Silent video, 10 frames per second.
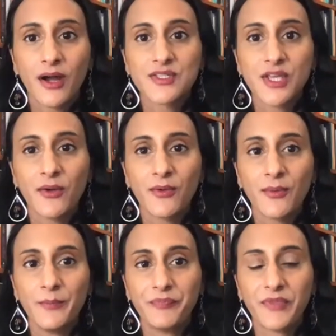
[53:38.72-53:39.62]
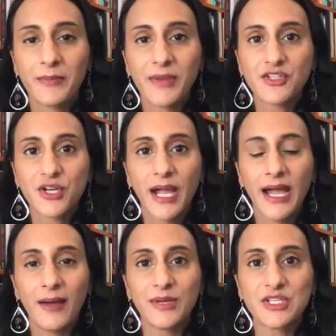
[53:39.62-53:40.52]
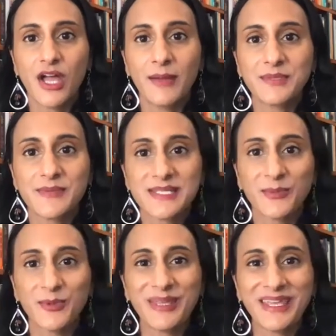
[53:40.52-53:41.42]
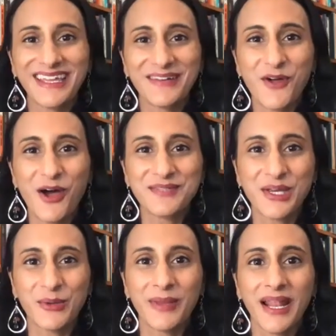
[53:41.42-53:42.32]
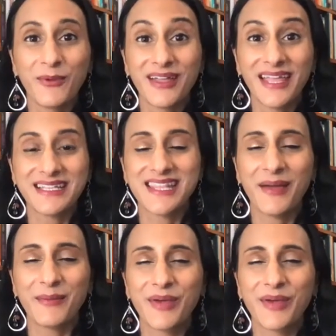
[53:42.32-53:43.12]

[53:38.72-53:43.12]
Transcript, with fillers: So I'm not sure how much optimism will be involved here, but I will get to that.